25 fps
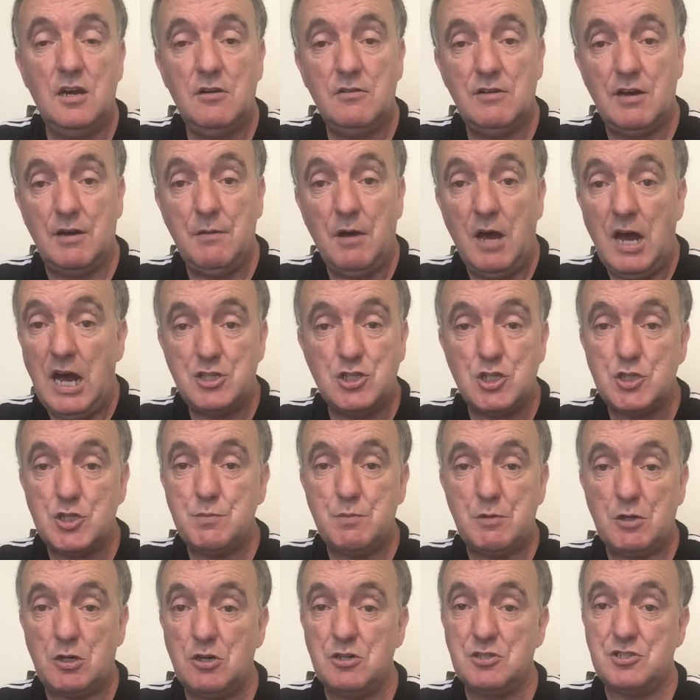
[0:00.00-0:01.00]
And just
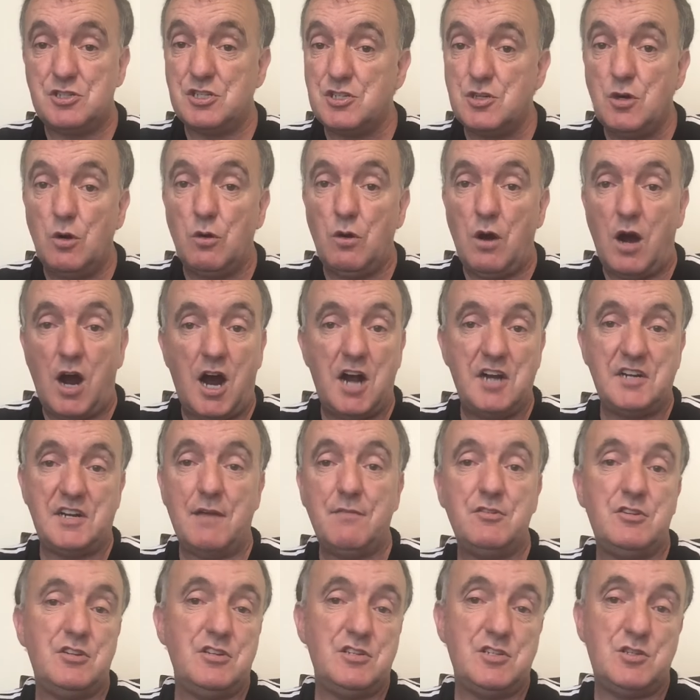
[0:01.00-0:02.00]
because there's no hard
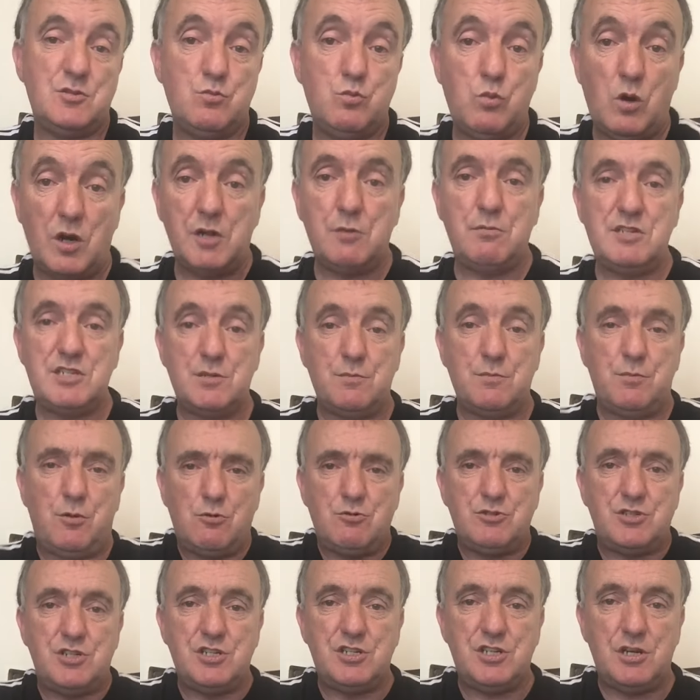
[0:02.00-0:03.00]
evidence, what are we
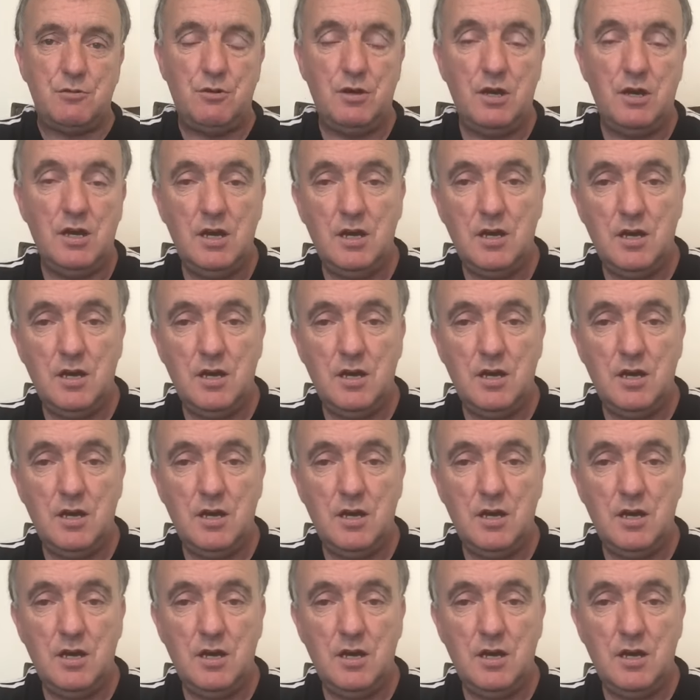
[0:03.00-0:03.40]
supposed to do?